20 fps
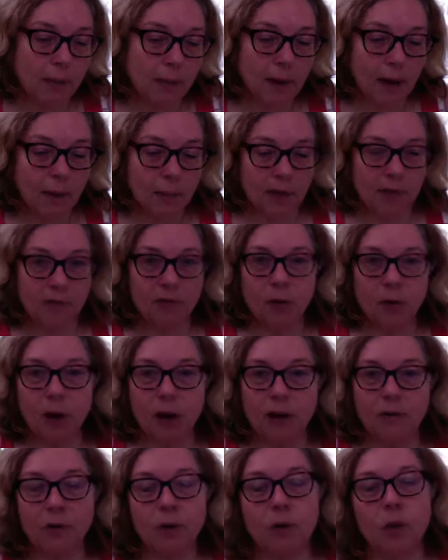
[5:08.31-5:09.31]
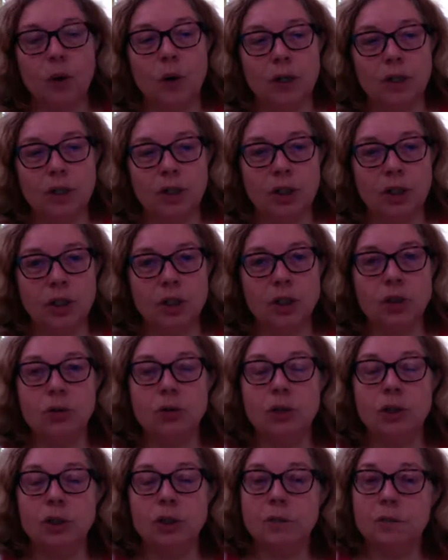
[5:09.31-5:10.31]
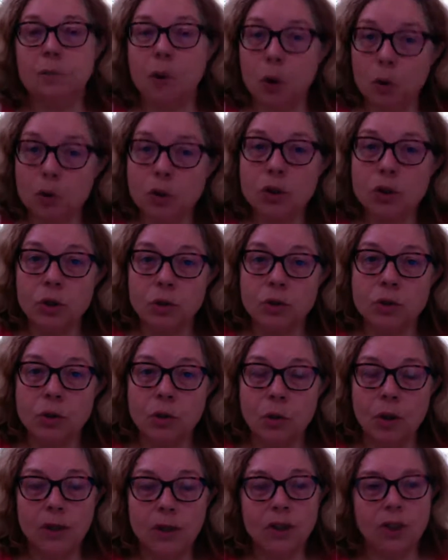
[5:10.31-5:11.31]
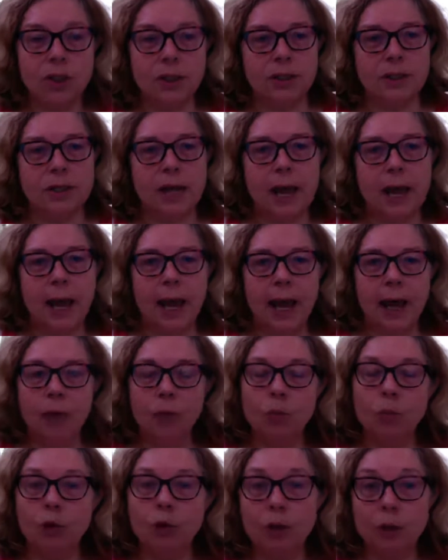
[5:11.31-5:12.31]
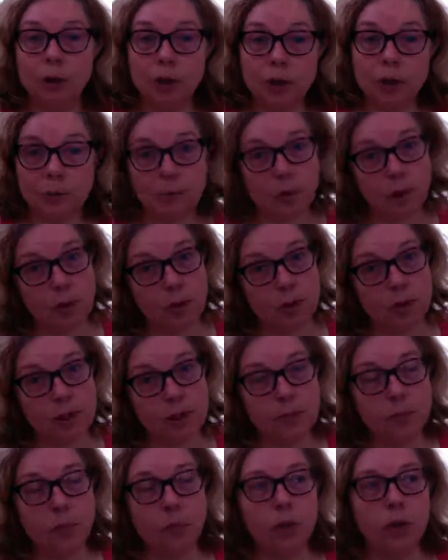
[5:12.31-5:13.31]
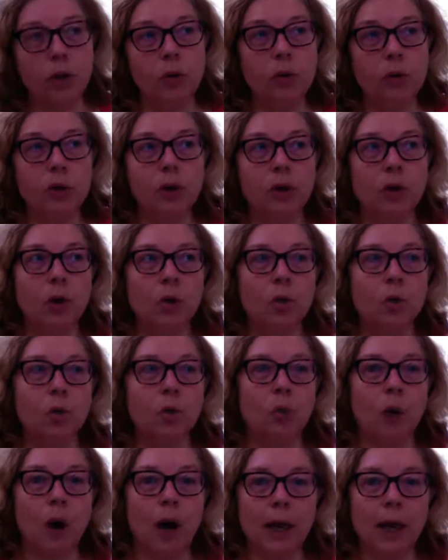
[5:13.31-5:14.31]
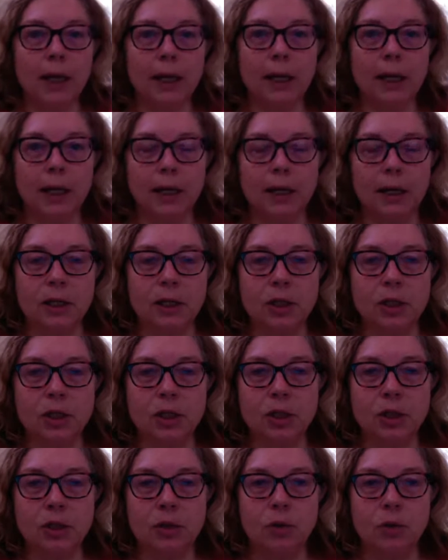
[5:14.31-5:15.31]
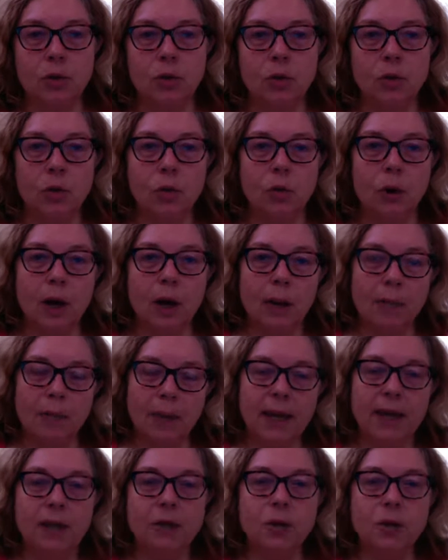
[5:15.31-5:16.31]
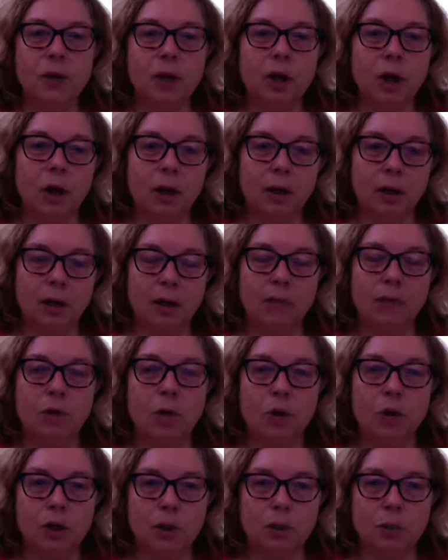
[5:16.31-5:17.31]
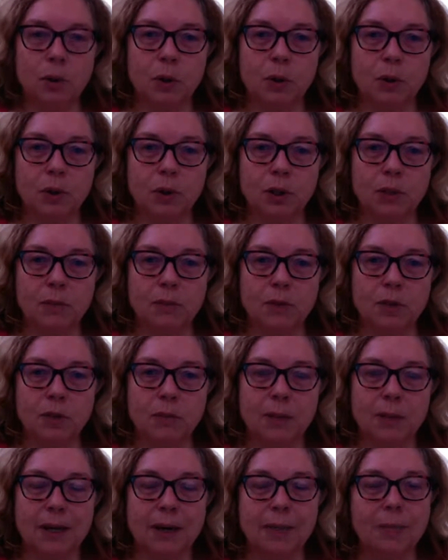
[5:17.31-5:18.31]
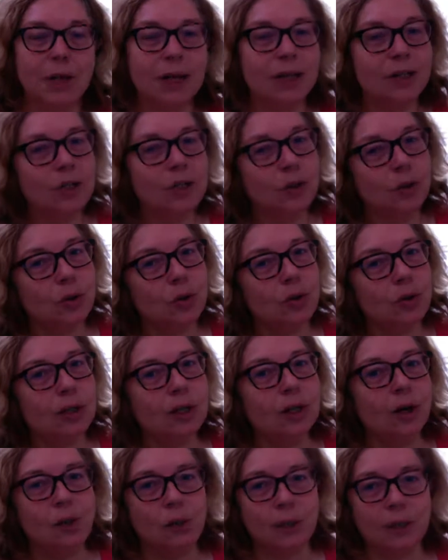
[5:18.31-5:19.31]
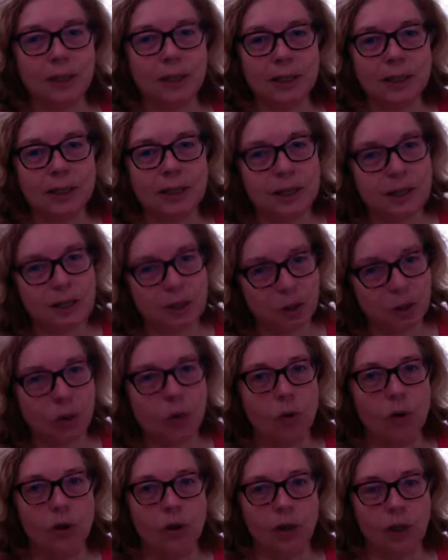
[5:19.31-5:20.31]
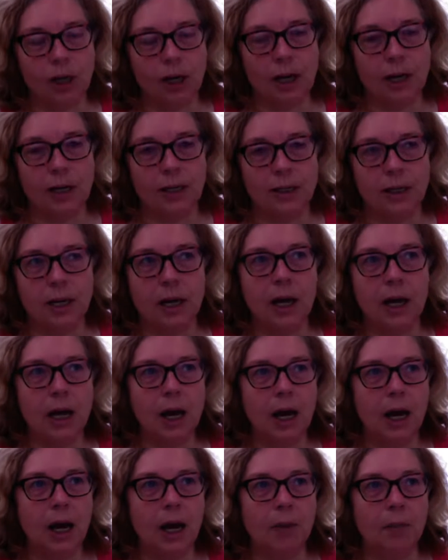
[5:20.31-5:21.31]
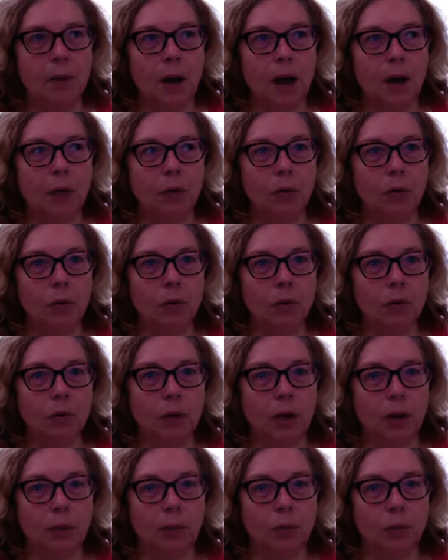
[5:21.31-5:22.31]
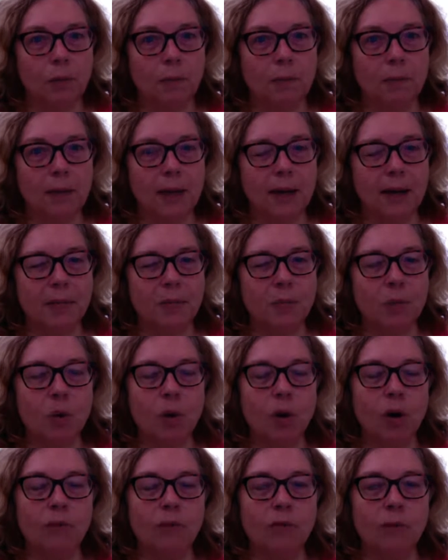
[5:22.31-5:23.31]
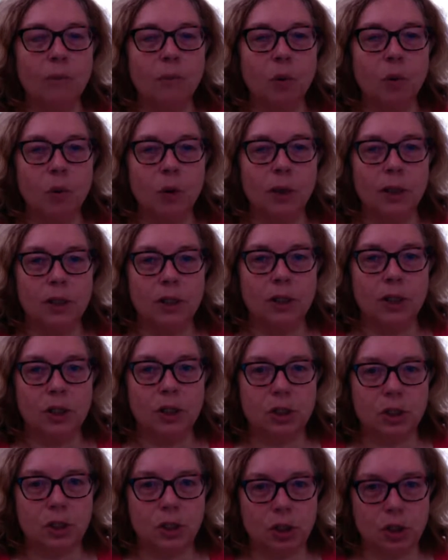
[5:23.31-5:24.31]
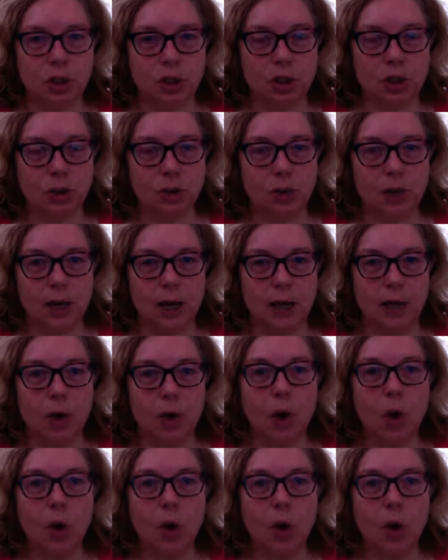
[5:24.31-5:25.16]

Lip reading: If you have questions, you just post those questions. And where to post them? Well, you can go right into Patreon and, of course, post them to me. I'm not so good at going to Discord yet. I will make more of a point to do that.